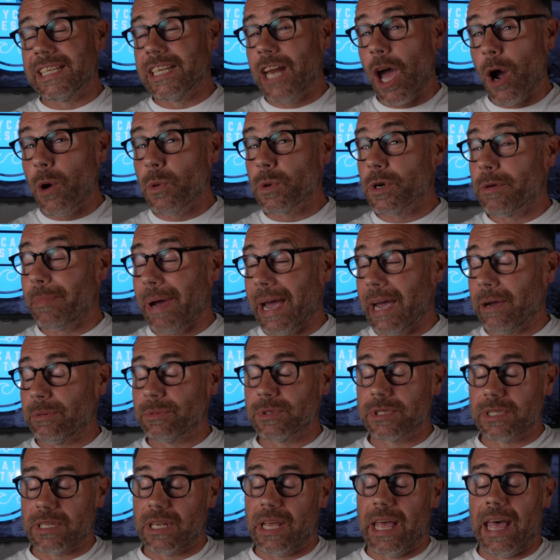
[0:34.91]
known
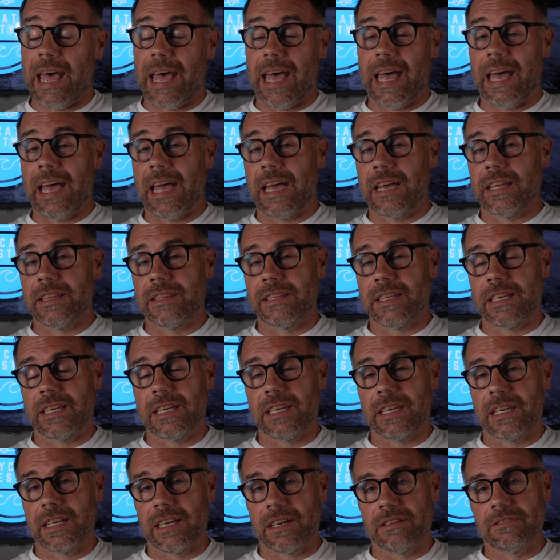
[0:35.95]
about.
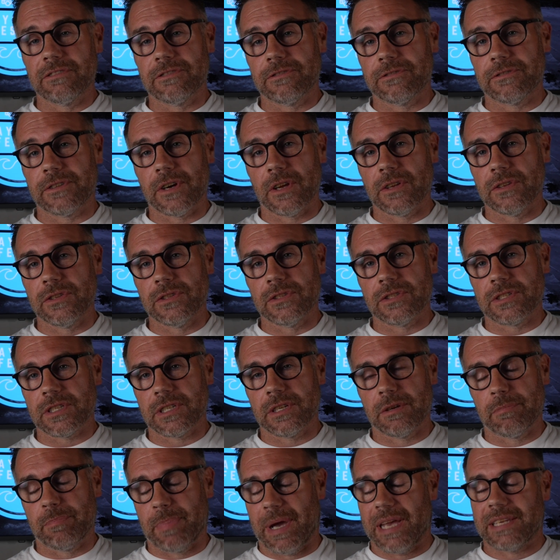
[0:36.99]
The front
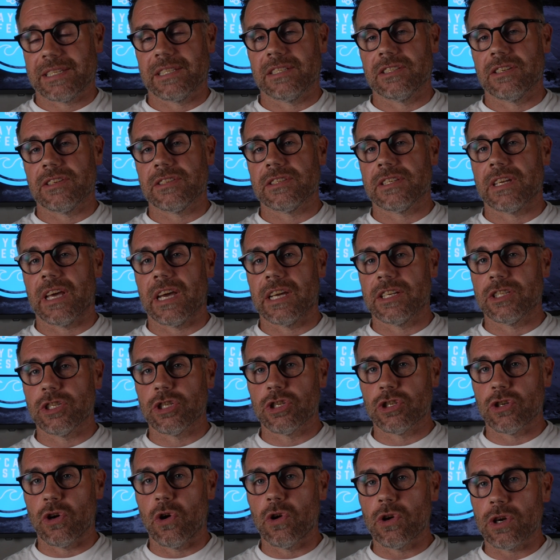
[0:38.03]
passenger side
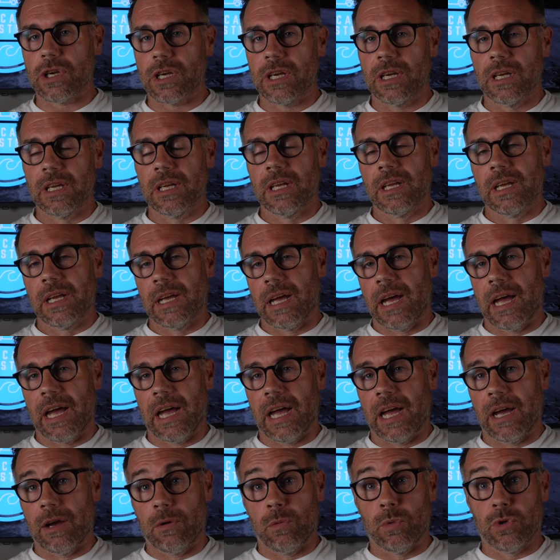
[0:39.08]
shock
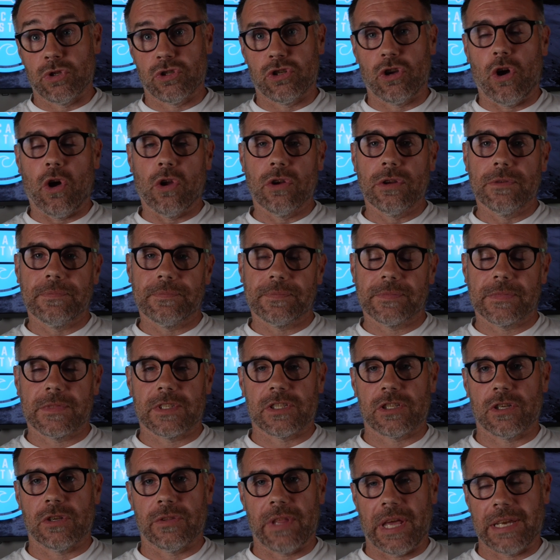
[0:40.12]
was gone,
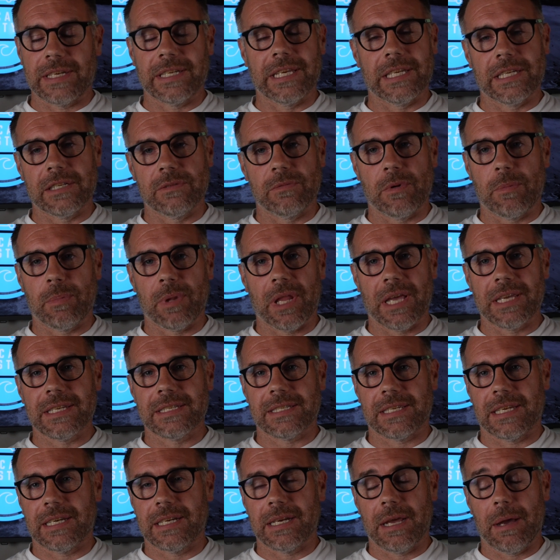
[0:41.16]
so that needed
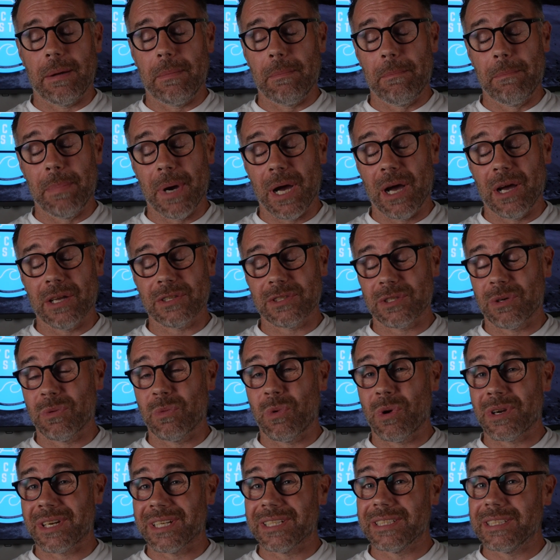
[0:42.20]
replacing. But
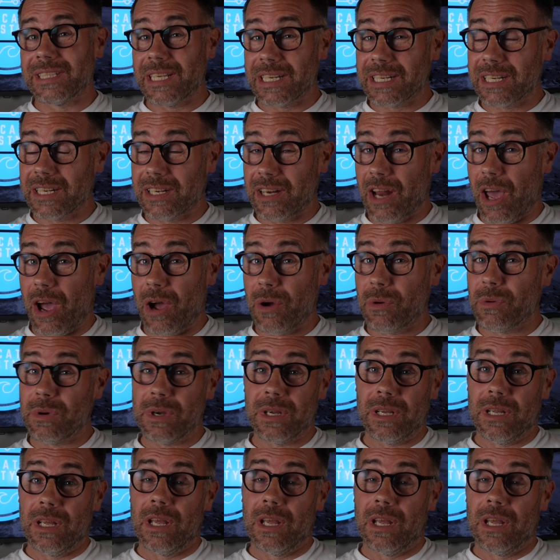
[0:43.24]
what I didn't know